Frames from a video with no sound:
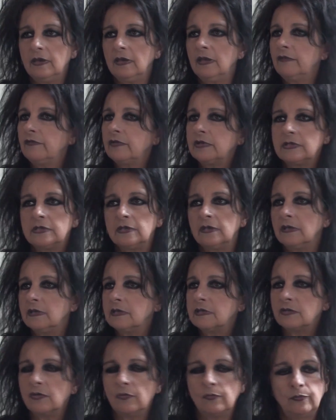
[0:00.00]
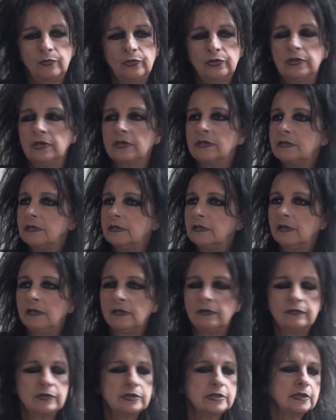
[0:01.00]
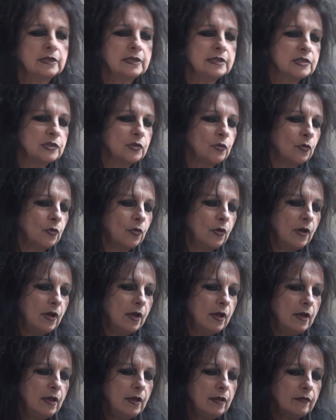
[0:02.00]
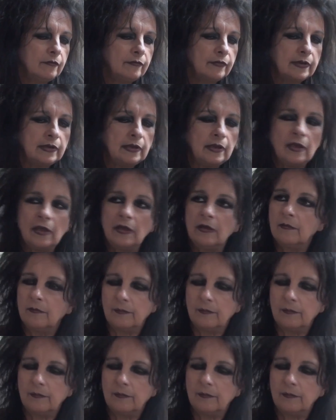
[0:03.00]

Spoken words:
everything is so protected and everything is so very